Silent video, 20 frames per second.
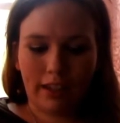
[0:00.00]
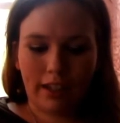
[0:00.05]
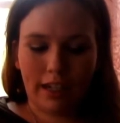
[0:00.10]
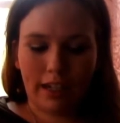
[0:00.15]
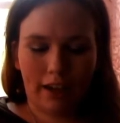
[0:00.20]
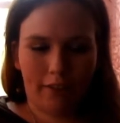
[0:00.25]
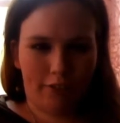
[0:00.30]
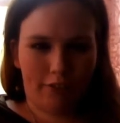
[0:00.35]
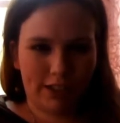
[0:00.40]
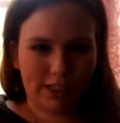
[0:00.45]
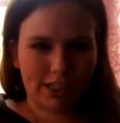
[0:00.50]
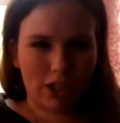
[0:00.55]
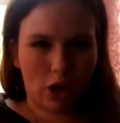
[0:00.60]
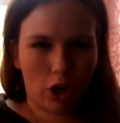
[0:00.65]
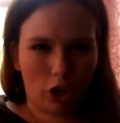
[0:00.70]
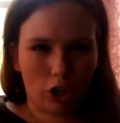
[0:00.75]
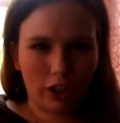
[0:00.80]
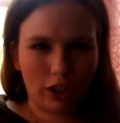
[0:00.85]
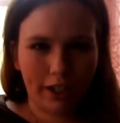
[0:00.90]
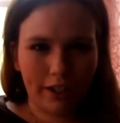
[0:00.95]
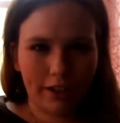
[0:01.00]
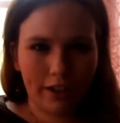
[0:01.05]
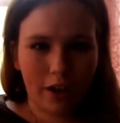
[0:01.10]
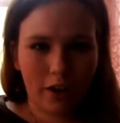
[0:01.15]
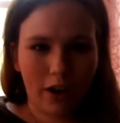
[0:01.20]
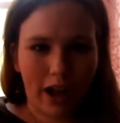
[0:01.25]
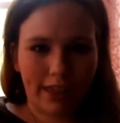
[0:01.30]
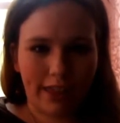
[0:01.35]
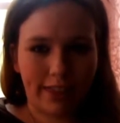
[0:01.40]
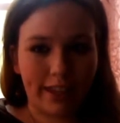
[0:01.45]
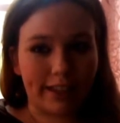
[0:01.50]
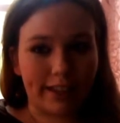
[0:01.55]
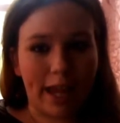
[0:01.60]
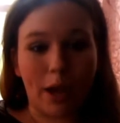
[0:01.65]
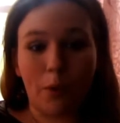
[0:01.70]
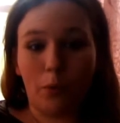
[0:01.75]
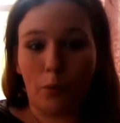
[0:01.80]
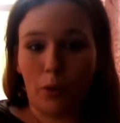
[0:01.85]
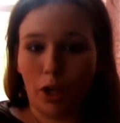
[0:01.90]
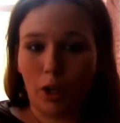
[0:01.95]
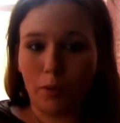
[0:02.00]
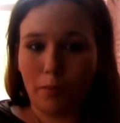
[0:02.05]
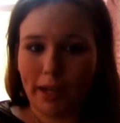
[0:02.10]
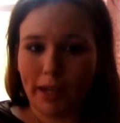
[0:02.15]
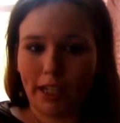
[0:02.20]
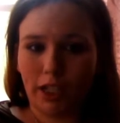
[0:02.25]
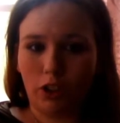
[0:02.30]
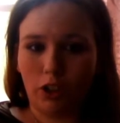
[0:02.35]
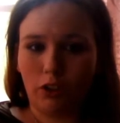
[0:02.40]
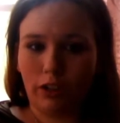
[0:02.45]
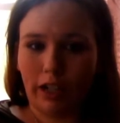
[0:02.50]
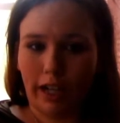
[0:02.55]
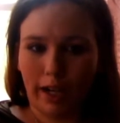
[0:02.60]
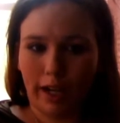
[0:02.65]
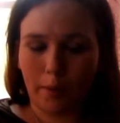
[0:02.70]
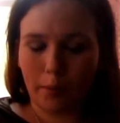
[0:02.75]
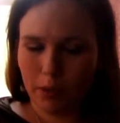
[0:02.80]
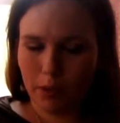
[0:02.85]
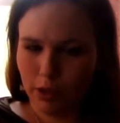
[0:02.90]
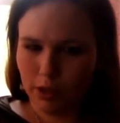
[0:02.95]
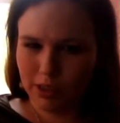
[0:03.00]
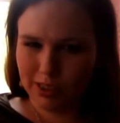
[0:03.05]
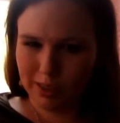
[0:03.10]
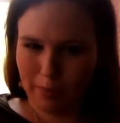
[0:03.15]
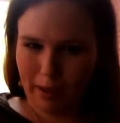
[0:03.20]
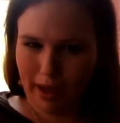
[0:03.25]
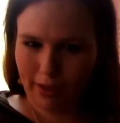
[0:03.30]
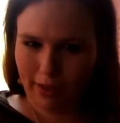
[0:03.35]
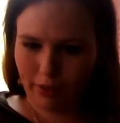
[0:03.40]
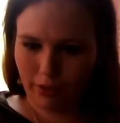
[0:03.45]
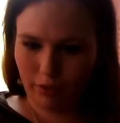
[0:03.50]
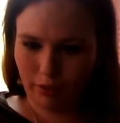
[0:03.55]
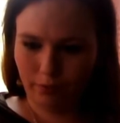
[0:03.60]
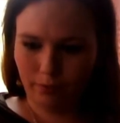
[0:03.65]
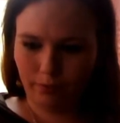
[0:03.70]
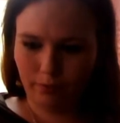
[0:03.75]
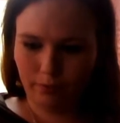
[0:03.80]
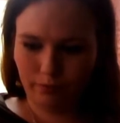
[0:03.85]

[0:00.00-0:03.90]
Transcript: If it's early though, I think they will make you get up and use the bathroom.